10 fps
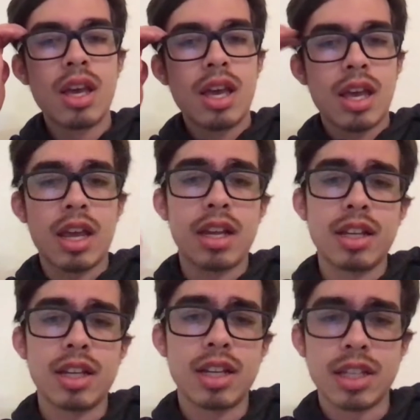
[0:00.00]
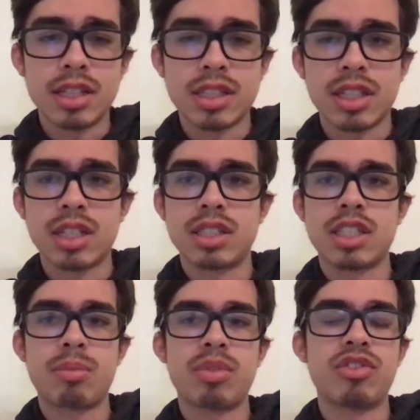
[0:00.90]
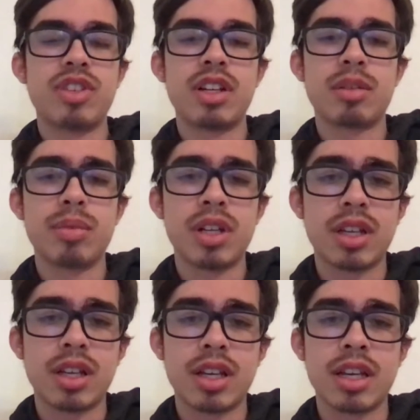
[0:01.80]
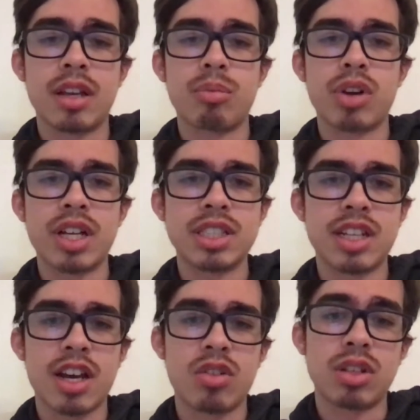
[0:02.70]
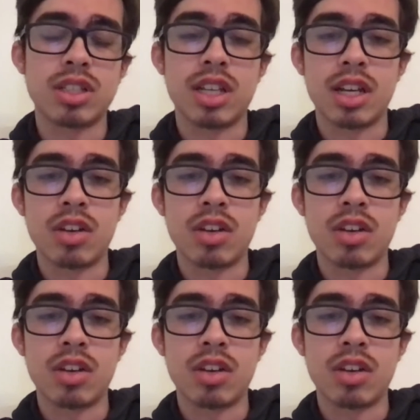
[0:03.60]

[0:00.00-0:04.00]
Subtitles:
And it is saprophytic, meaning it breaks down dead